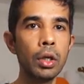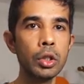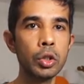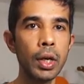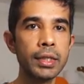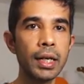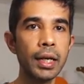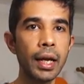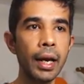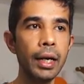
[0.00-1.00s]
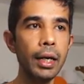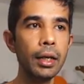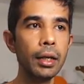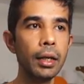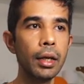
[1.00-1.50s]
So let's click
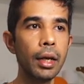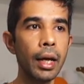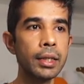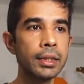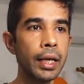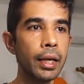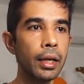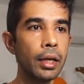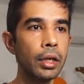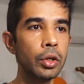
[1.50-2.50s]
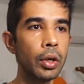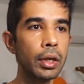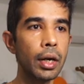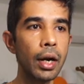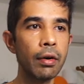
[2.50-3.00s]
edit and say to
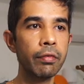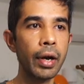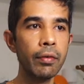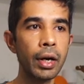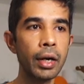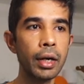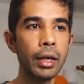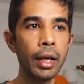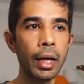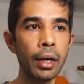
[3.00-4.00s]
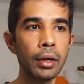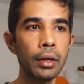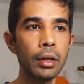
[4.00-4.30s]
return a 500 error.